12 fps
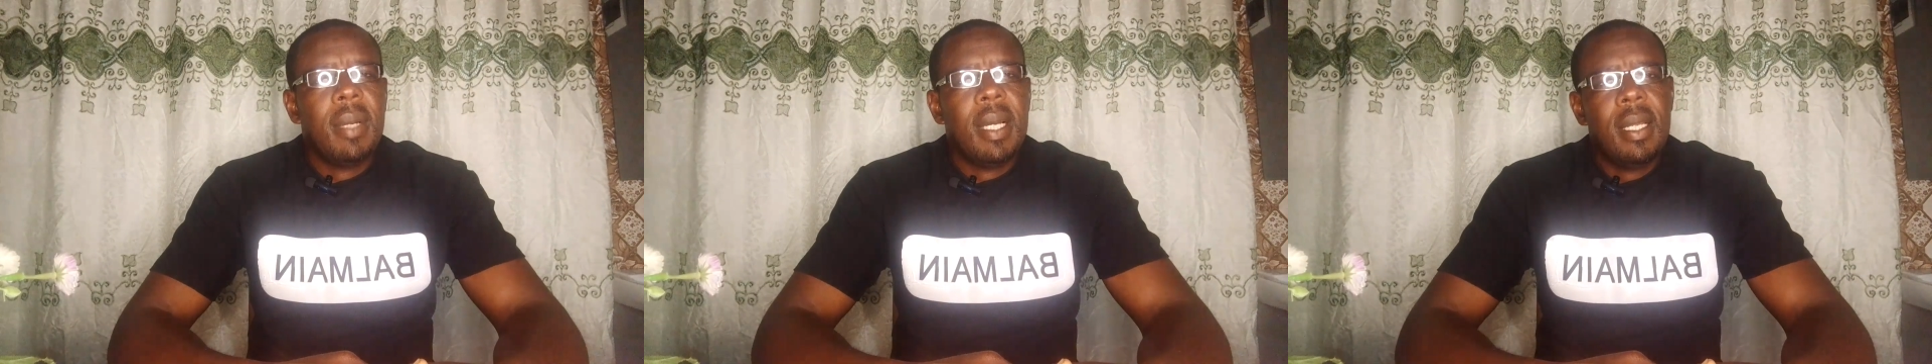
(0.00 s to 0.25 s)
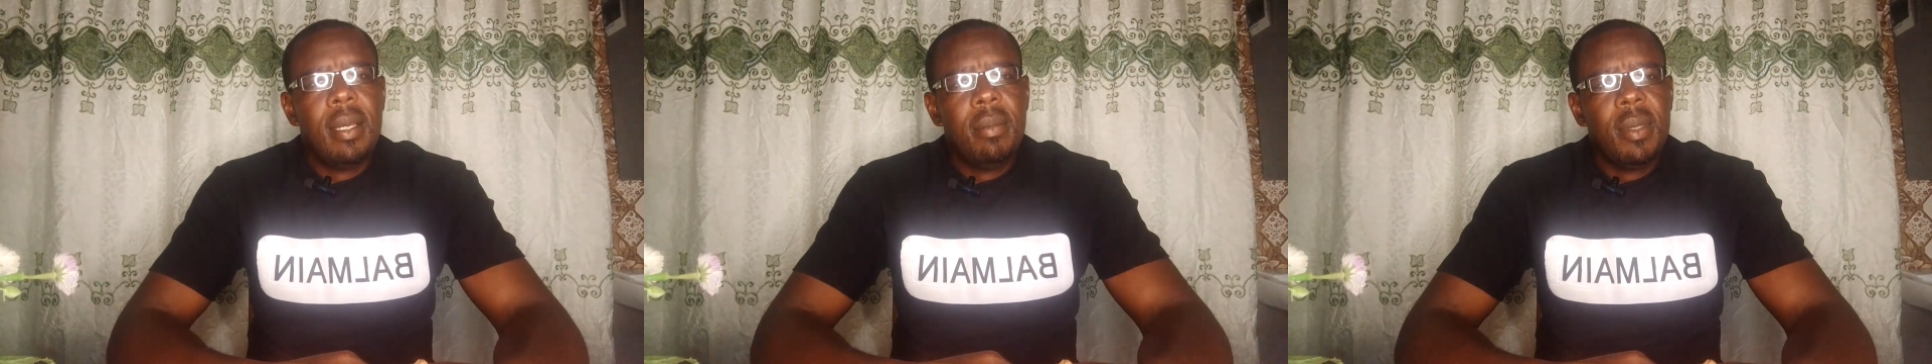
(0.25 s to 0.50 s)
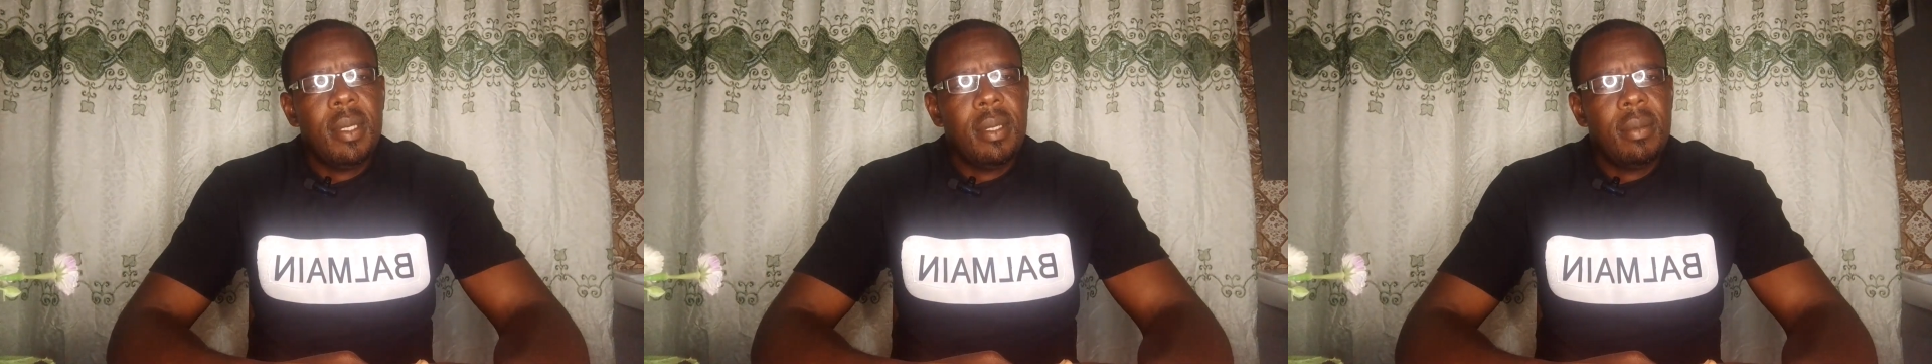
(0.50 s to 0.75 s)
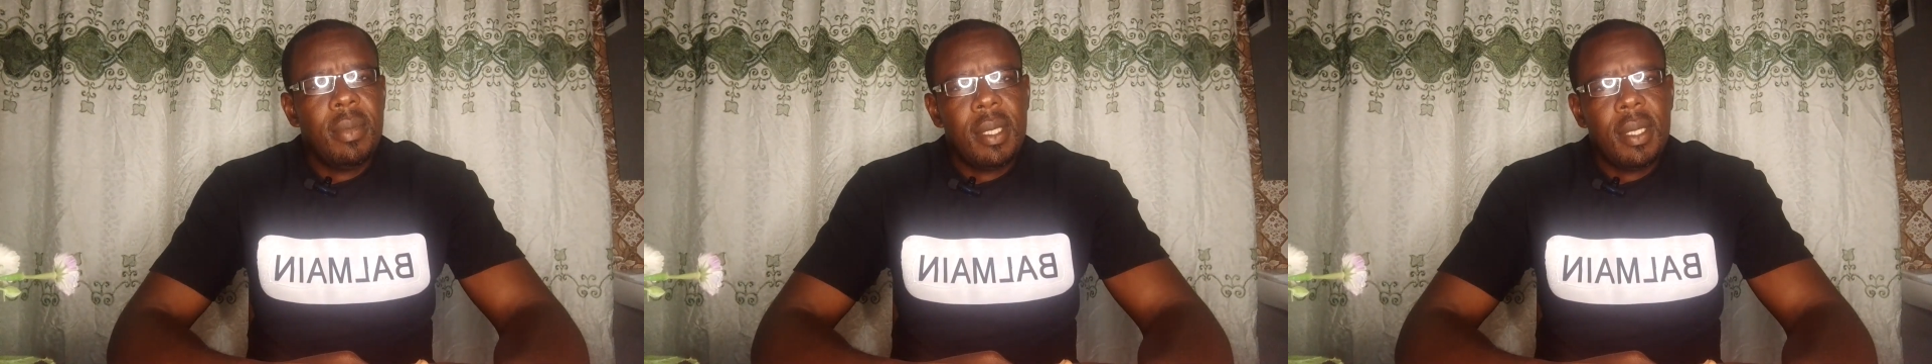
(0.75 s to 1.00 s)
My name
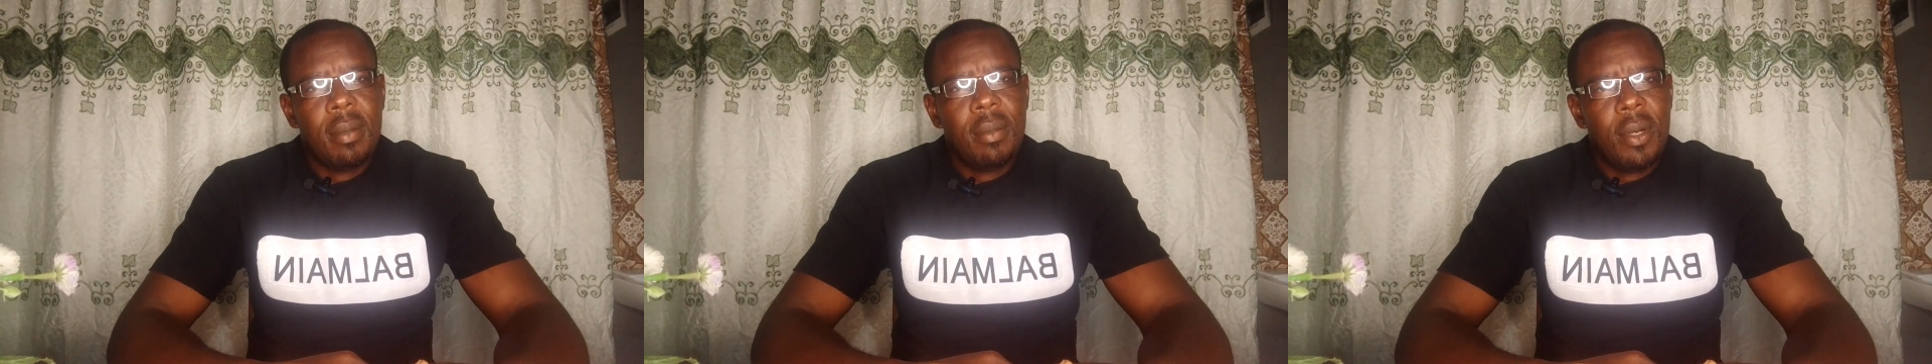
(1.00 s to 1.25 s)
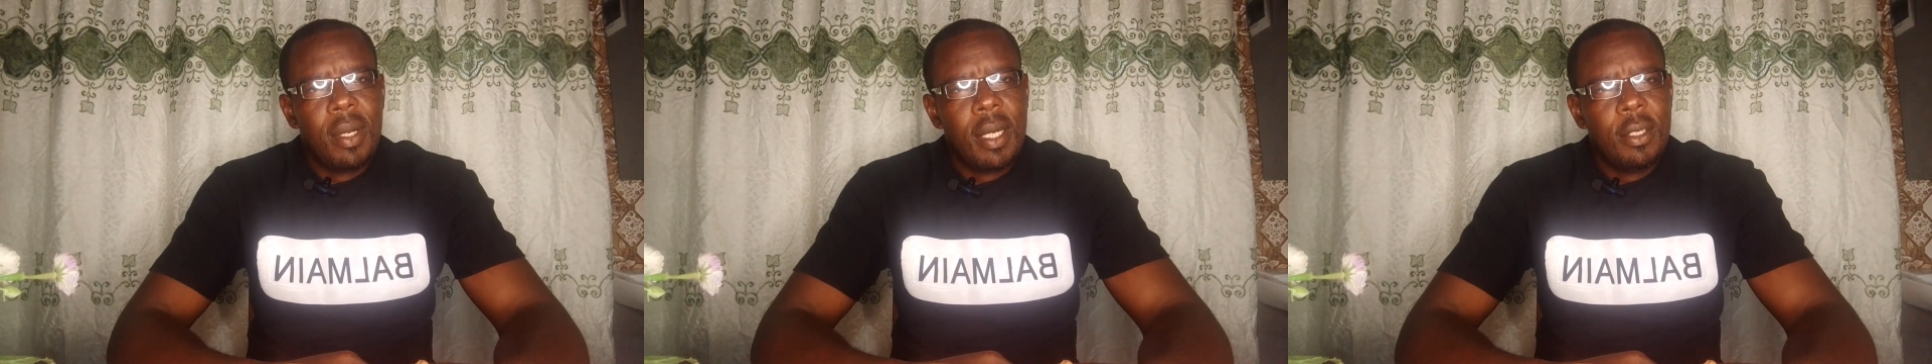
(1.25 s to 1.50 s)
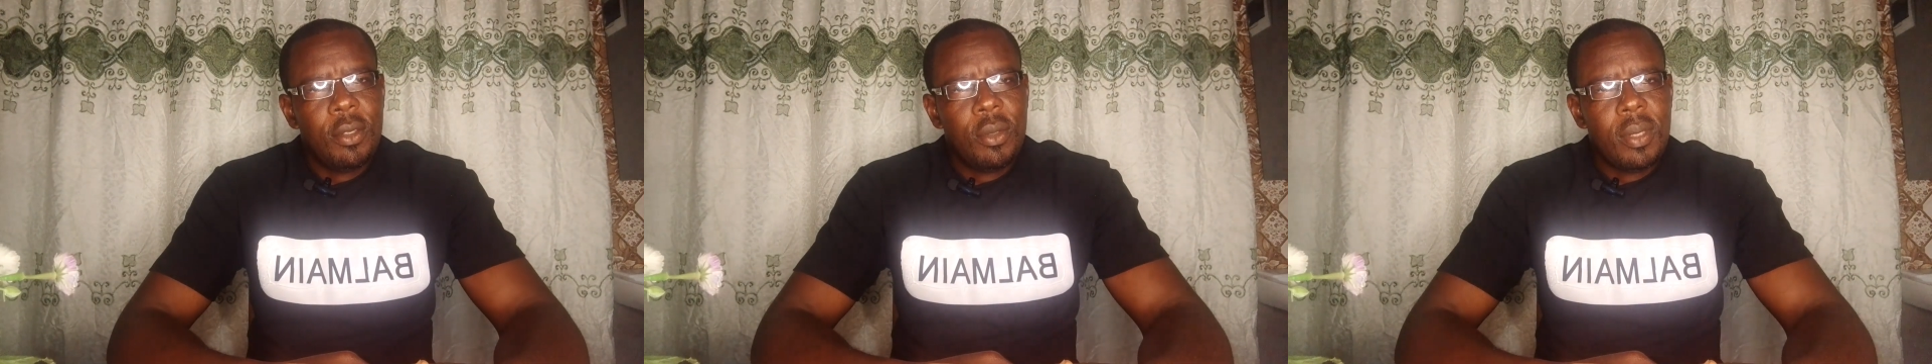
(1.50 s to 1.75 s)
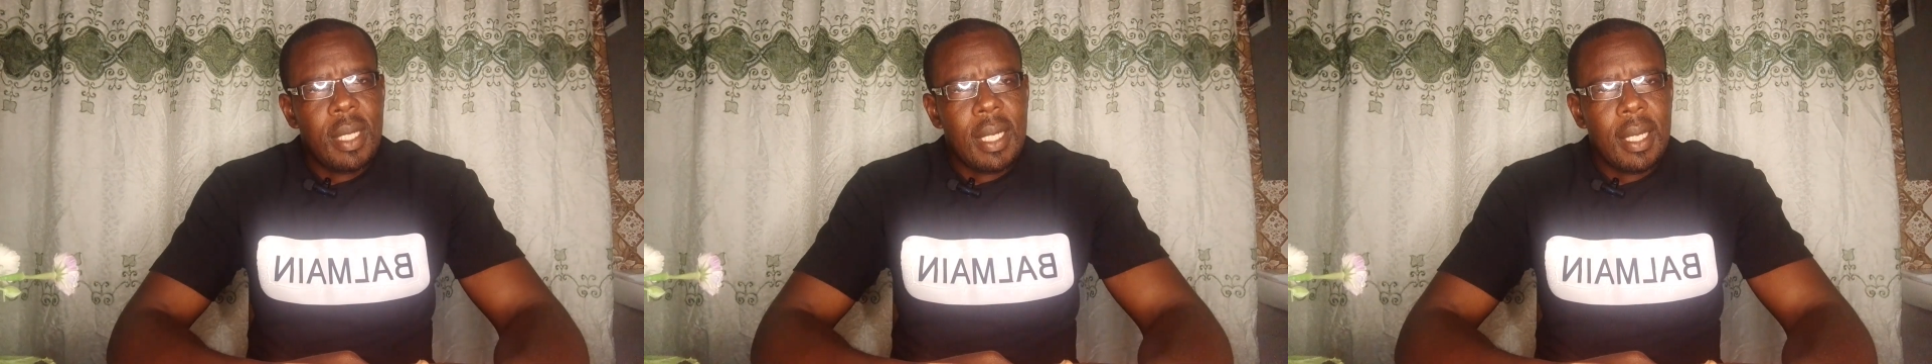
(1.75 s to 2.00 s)
is Mr.
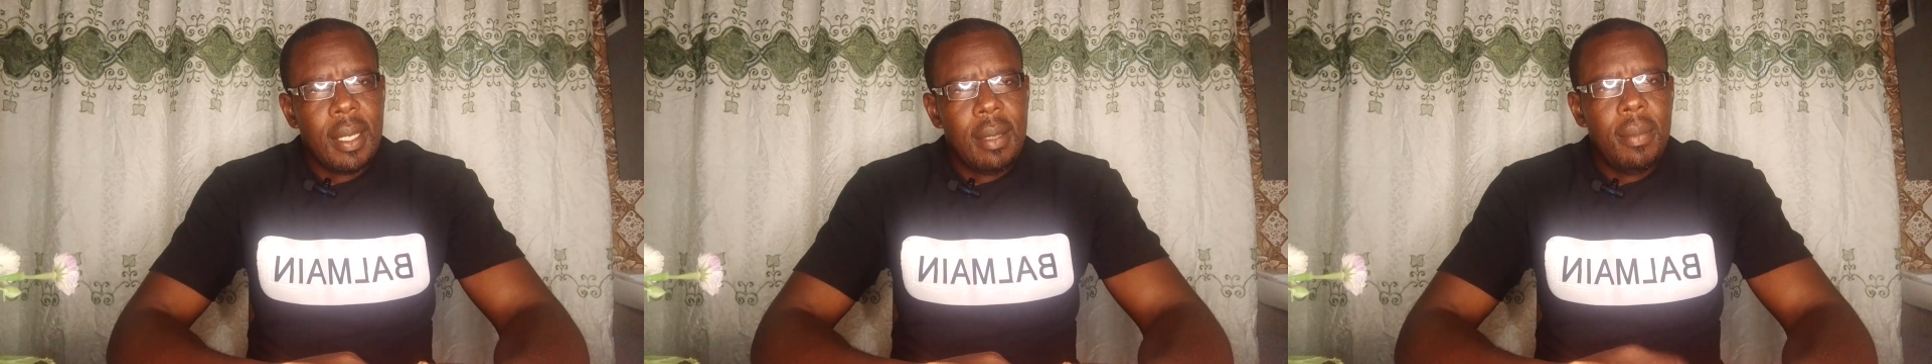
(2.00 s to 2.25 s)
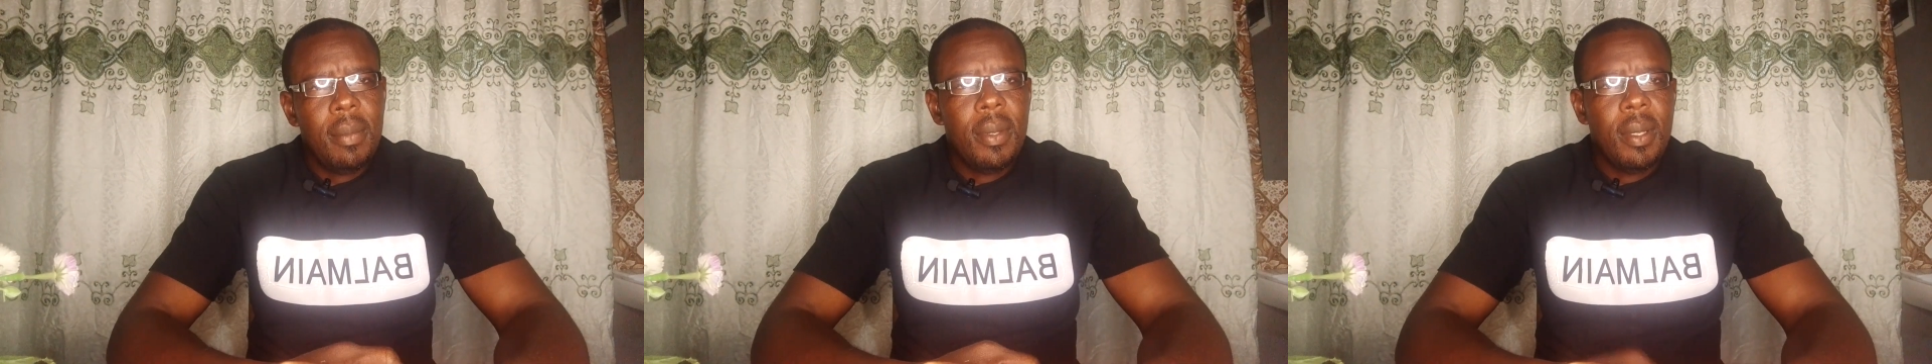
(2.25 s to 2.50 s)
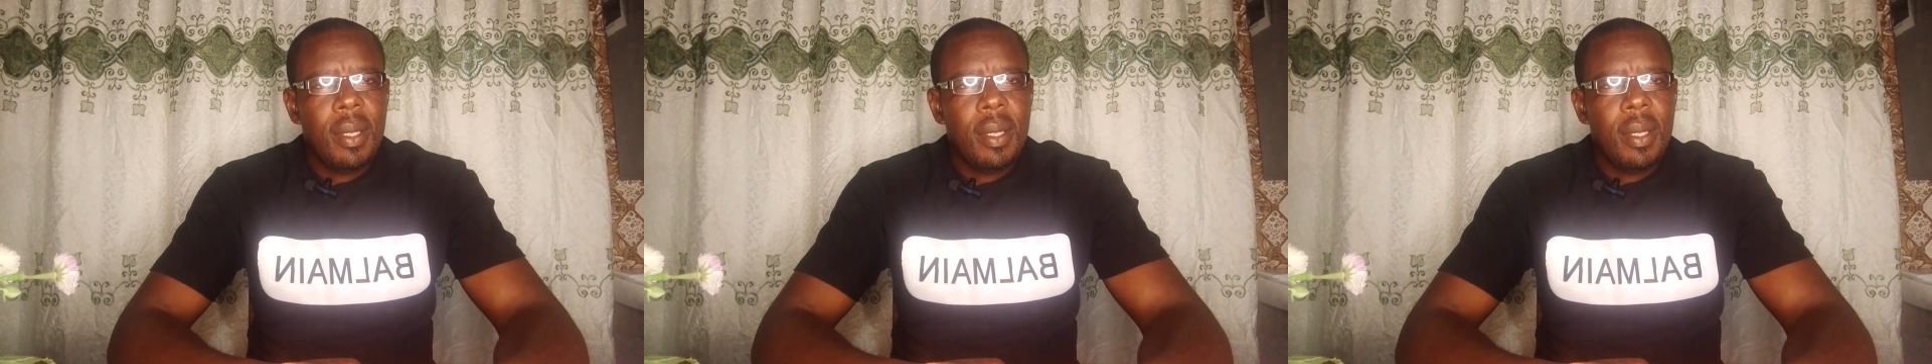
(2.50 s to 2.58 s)
Bokangjun Akem.